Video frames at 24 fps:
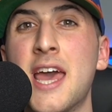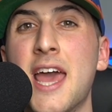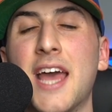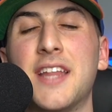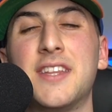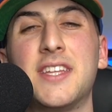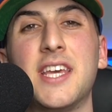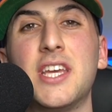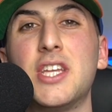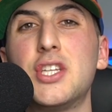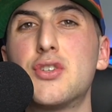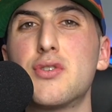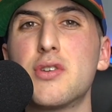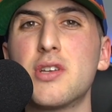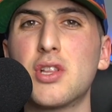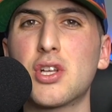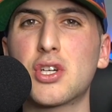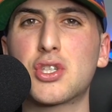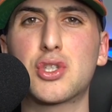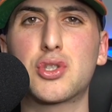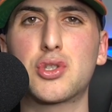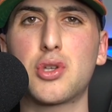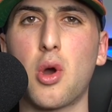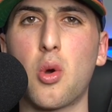And the injury
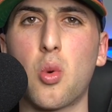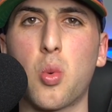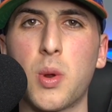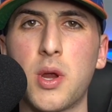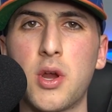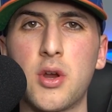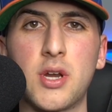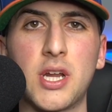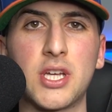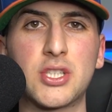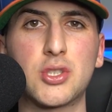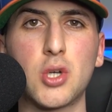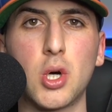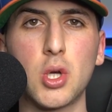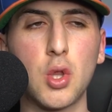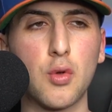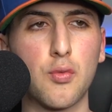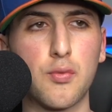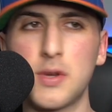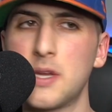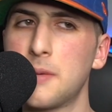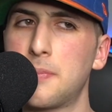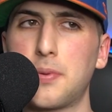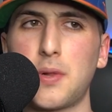looks so weird. I saw the
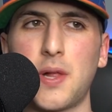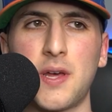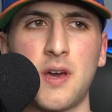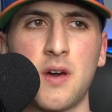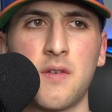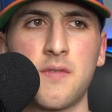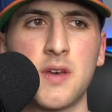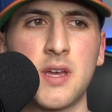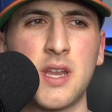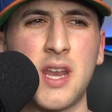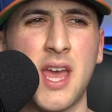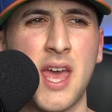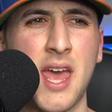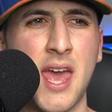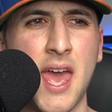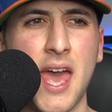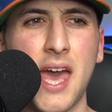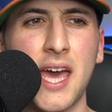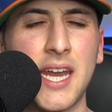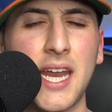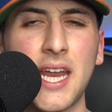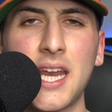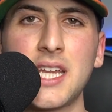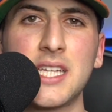replay of it
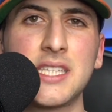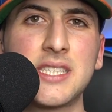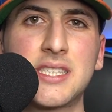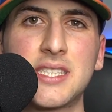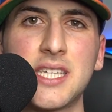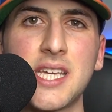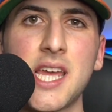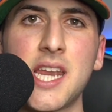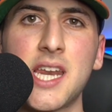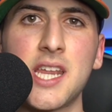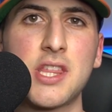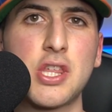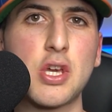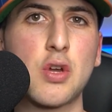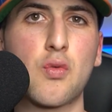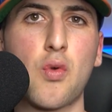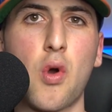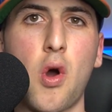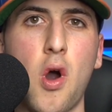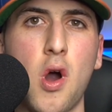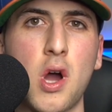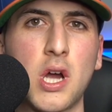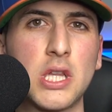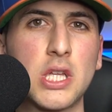and I didn't see anything
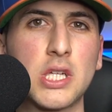wrong.